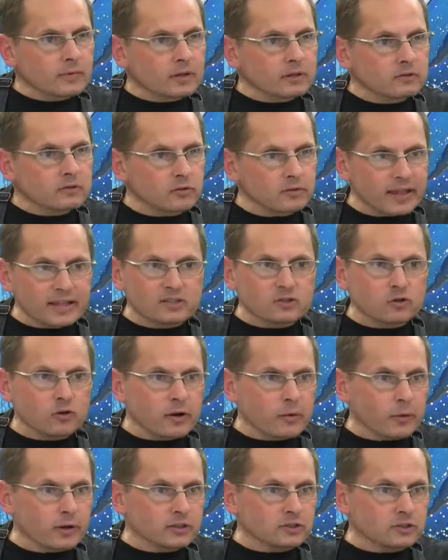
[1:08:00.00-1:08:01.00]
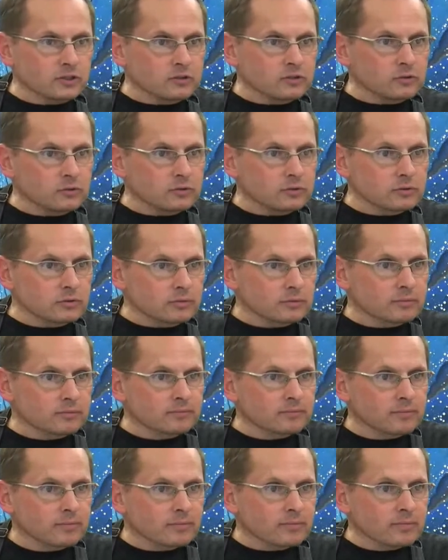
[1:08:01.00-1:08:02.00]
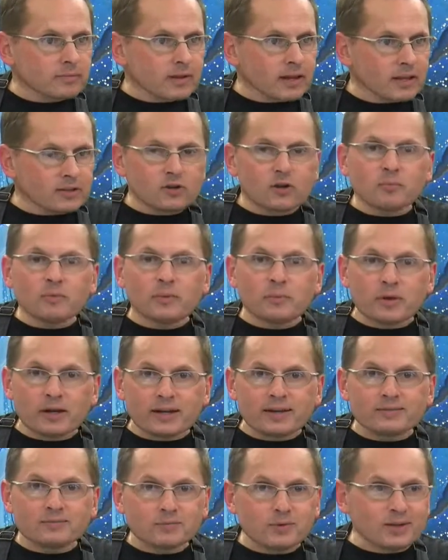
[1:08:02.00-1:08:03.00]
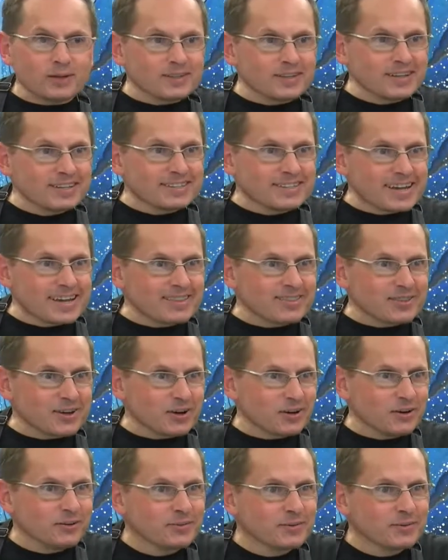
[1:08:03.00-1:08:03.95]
So that's a great question, Susan. It took me a minute to get there.